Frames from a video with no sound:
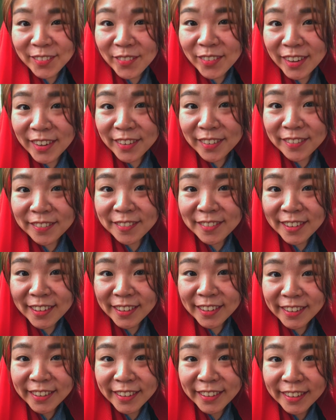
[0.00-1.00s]
one of
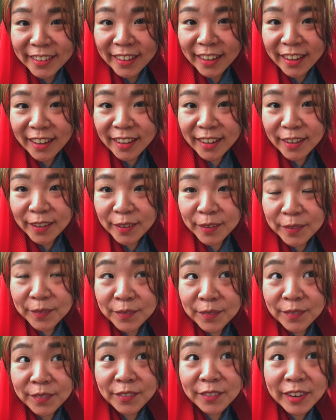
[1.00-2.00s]
the um,
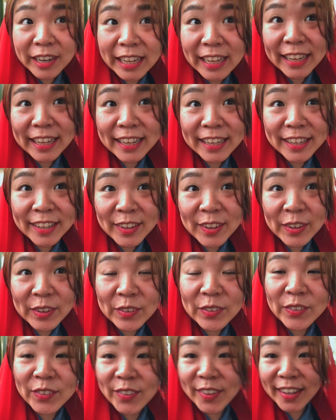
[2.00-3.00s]
really
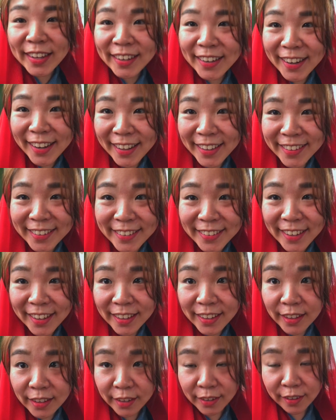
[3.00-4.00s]
cute and nice
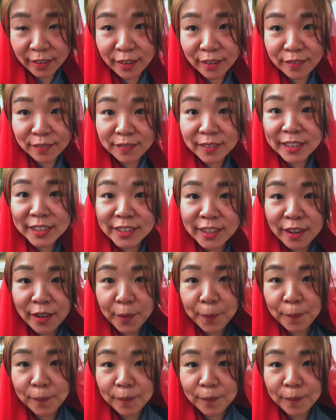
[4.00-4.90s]
uh, coffee shop